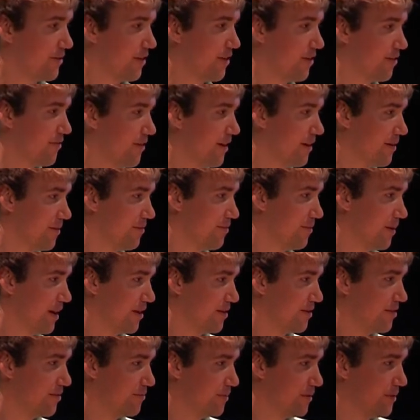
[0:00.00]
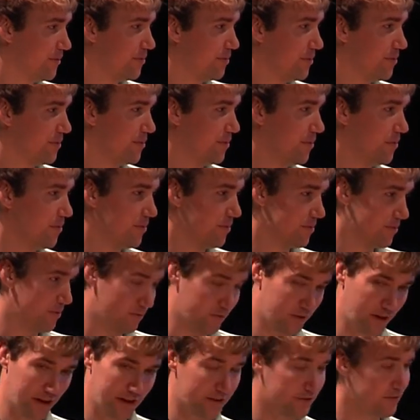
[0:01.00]
the threat model we've
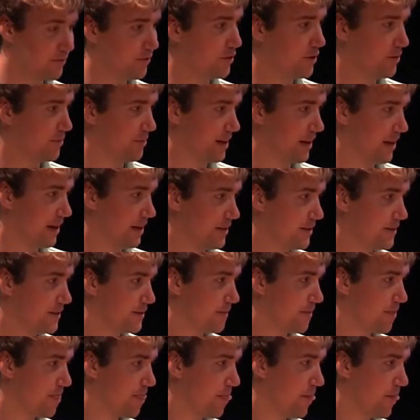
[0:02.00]
tried to formalize